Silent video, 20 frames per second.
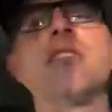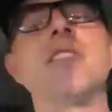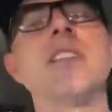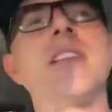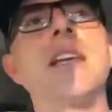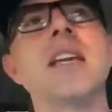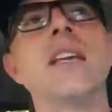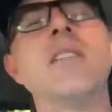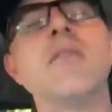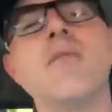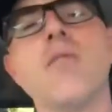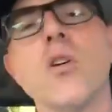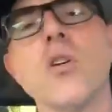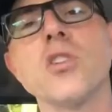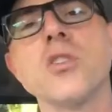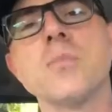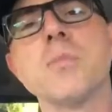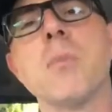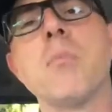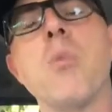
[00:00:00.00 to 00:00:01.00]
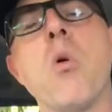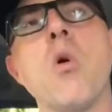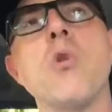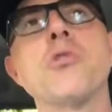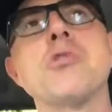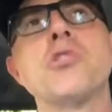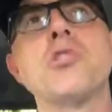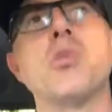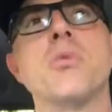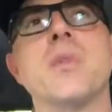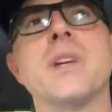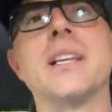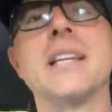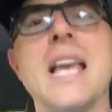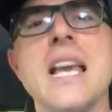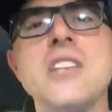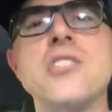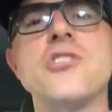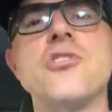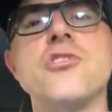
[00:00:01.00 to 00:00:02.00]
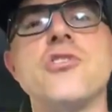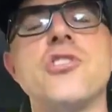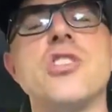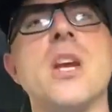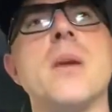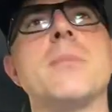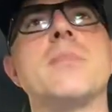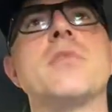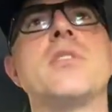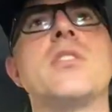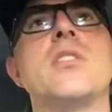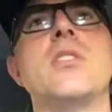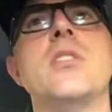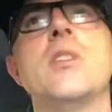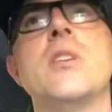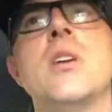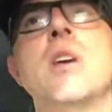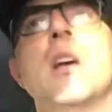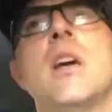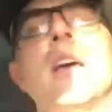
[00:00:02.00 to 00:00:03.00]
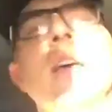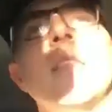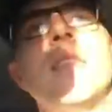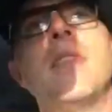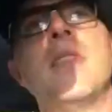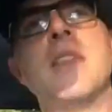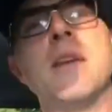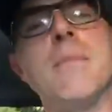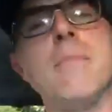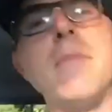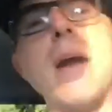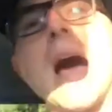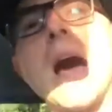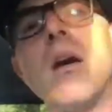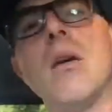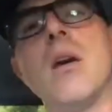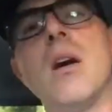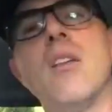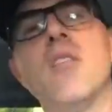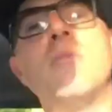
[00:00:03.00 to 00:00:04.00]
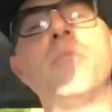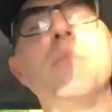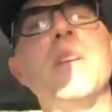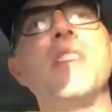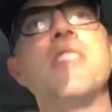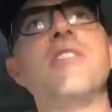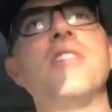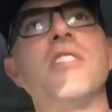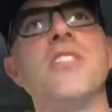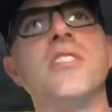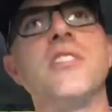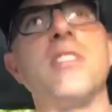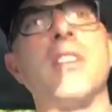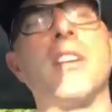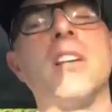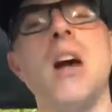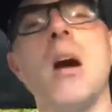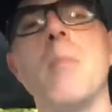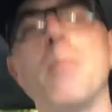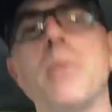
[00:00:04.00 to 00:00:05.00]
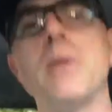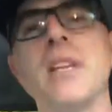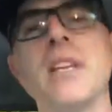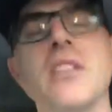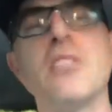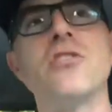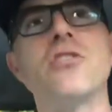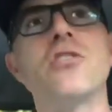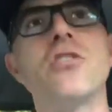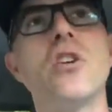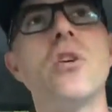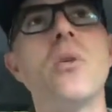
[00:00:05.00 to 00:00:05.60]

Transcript: that's the inverse proportional relationship to the amount of business the company is